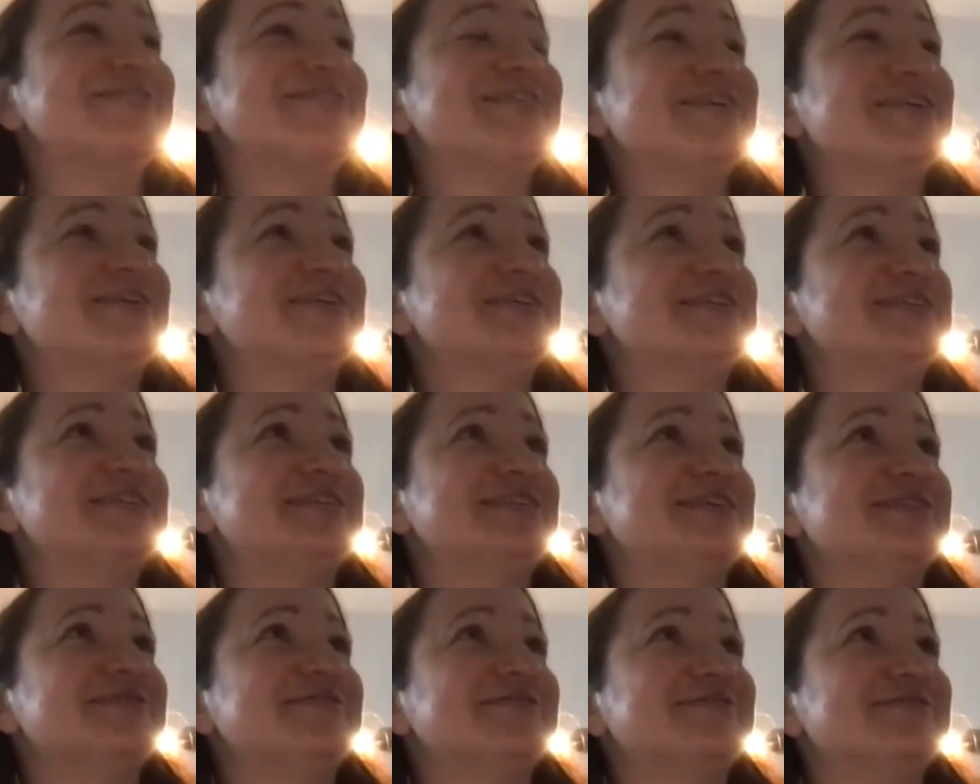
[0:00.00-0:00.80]
gosh,
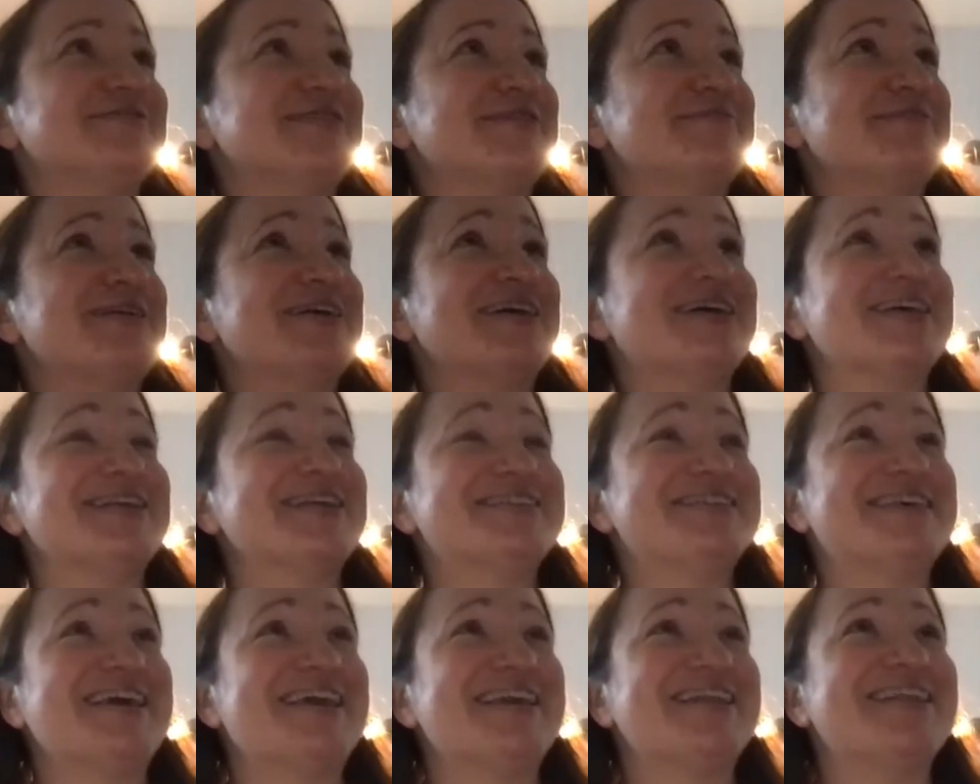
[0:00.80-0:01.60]
the, am I going to
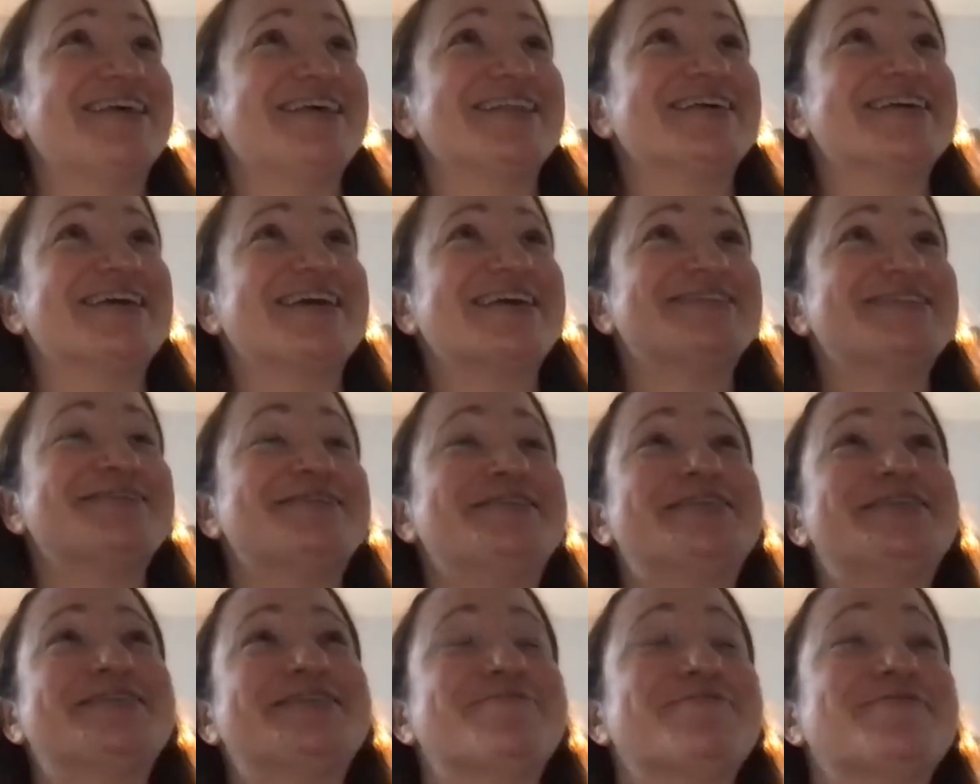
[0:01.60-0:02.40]
say anything that gets you
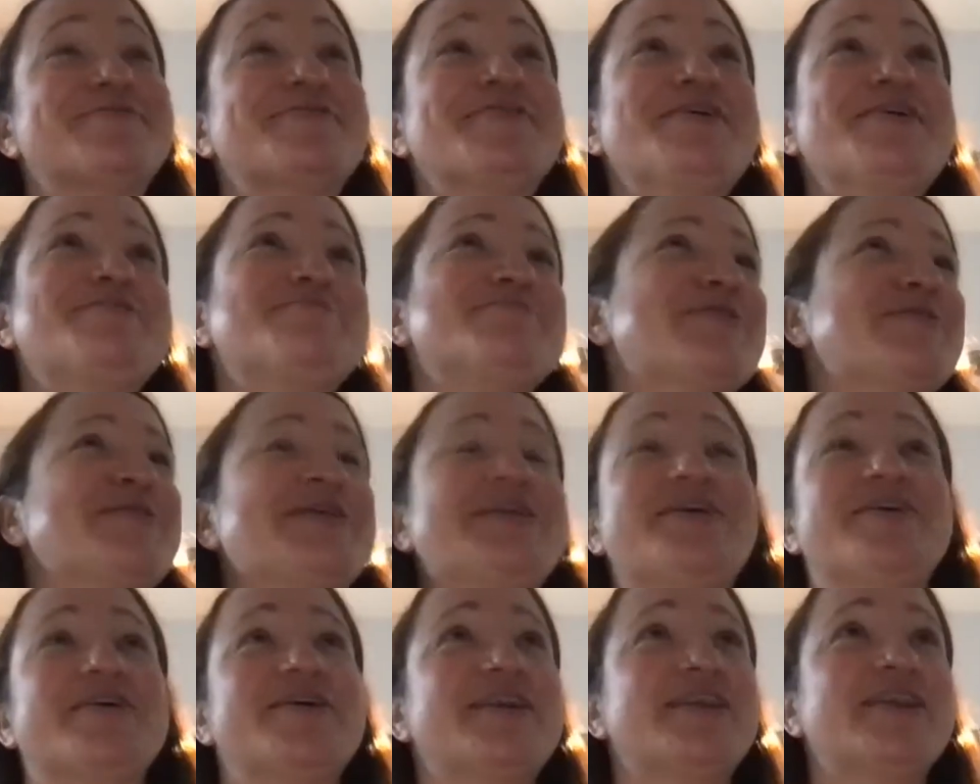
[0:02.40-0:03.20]
into trouble? Probably
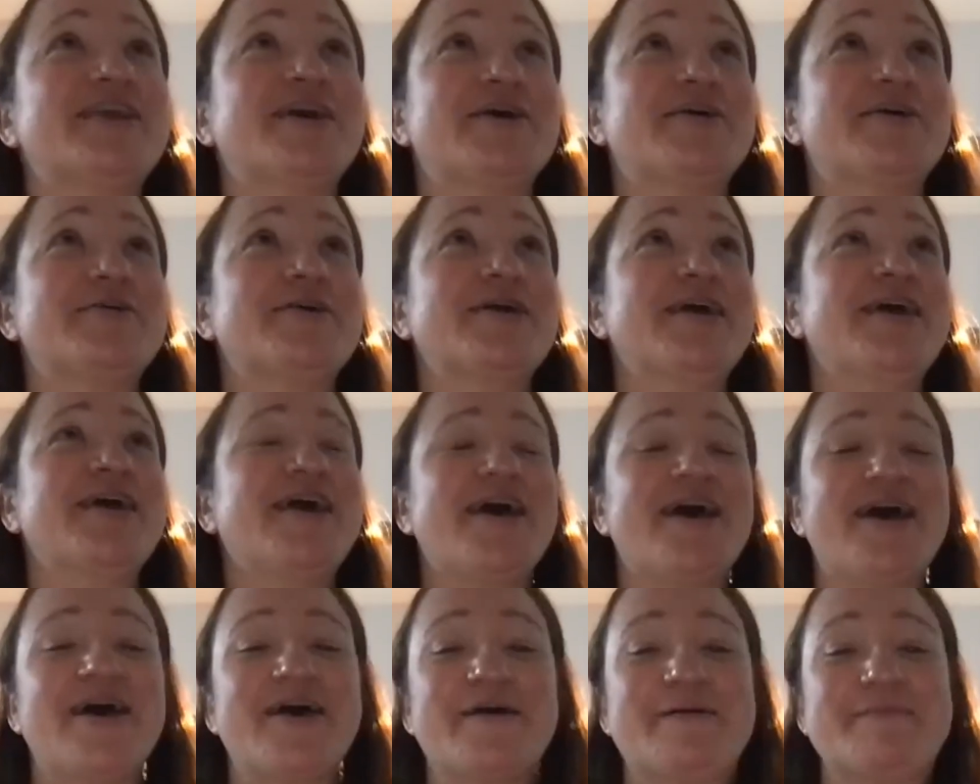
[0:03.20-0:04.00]
not, no.
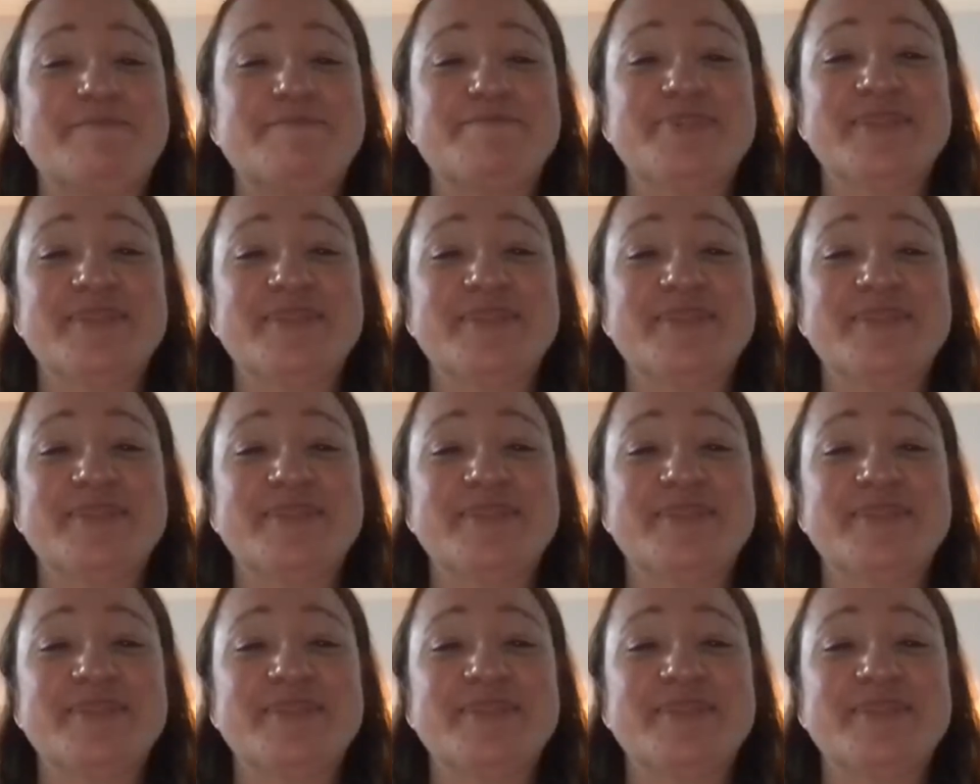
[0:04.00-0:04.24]
Um,